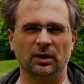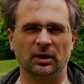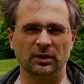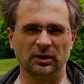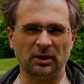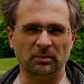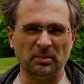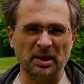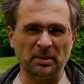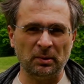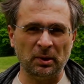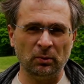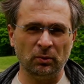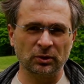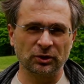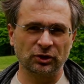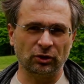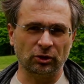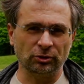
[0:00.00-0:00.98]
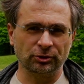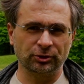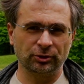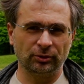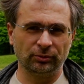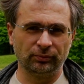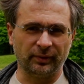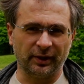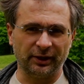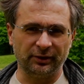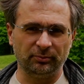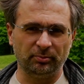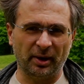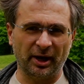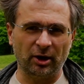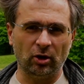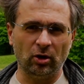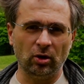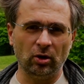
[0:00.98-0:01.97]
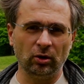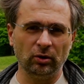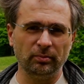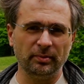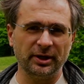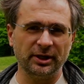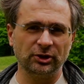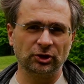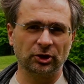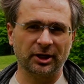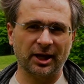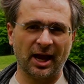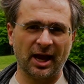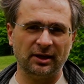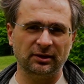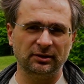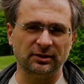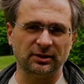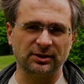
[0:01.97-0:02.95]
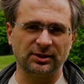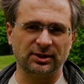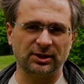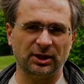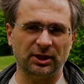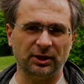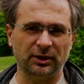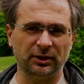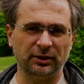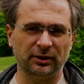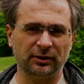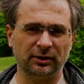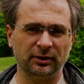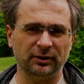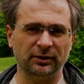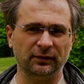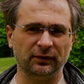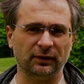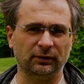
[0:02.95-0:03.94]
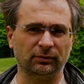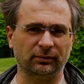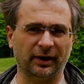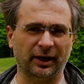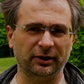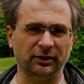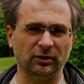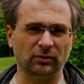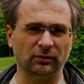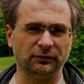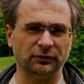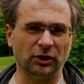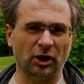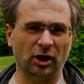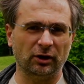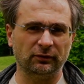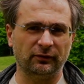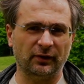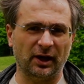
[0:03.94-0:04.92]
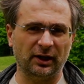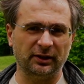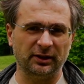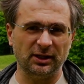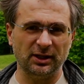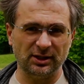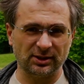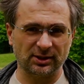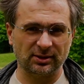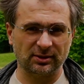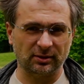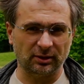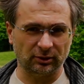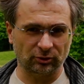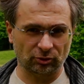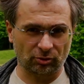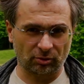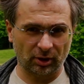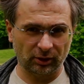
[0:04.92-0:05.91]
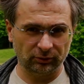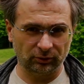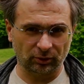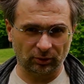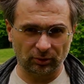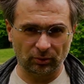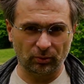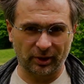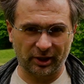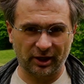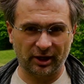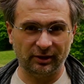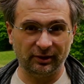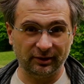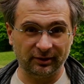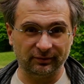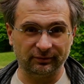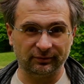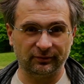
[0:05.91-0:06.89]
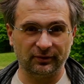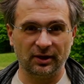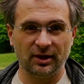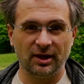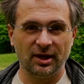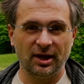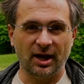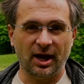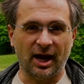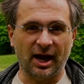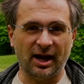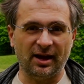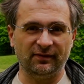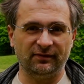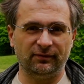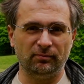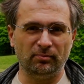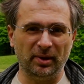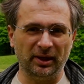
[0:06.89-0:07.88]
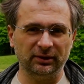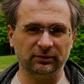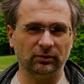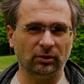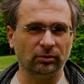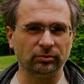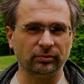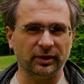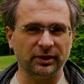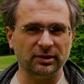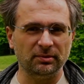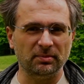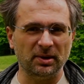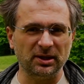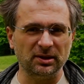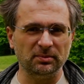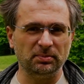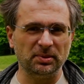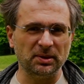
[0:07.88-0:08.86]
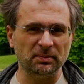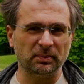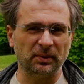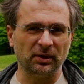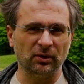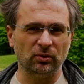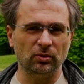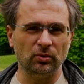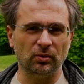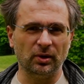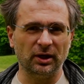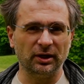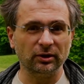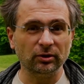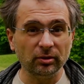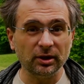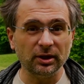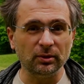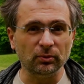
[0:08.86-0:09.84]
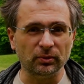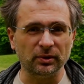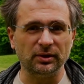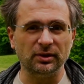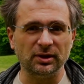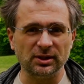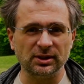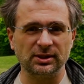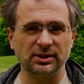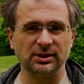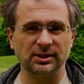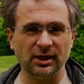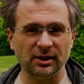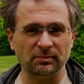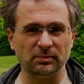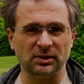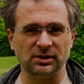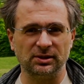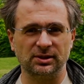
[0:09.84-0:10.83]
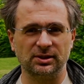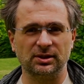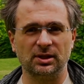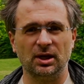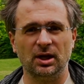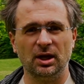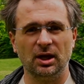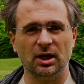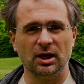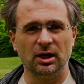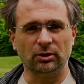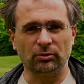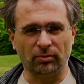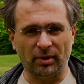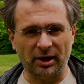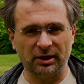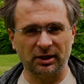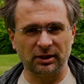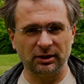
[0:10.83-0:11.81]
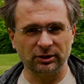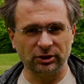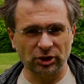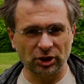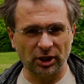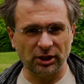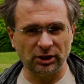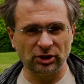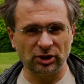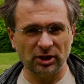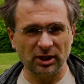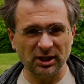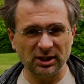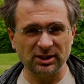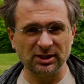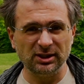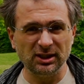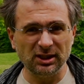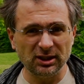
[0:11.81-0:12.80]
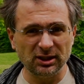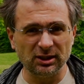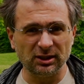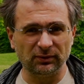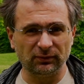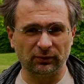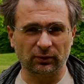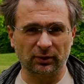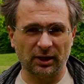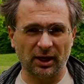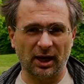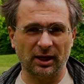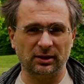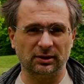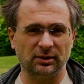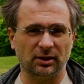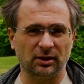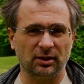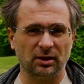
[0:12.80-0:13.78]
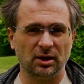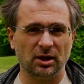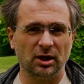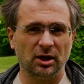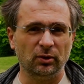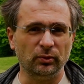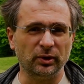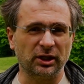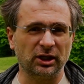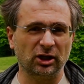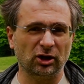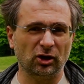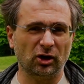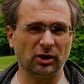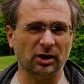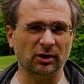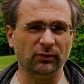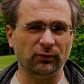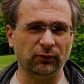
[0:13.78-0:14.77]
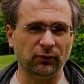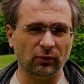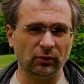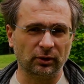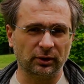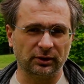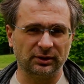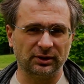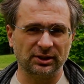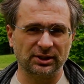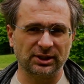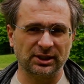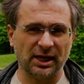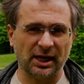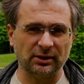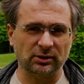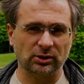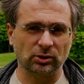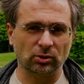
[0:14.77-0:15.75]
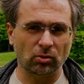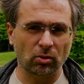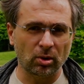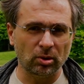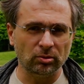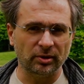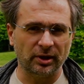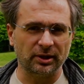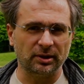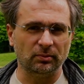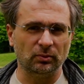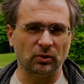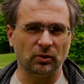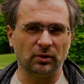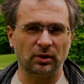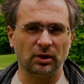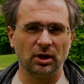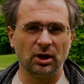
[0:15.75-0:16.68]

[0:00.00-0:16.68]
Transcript: The memo was also read by all major candidates here in the riding of Don Valley East in Toronto, where I live. I have met already many people who agree with these statements. A radical change is needed for Canada. We cannot afford the status quo anymore.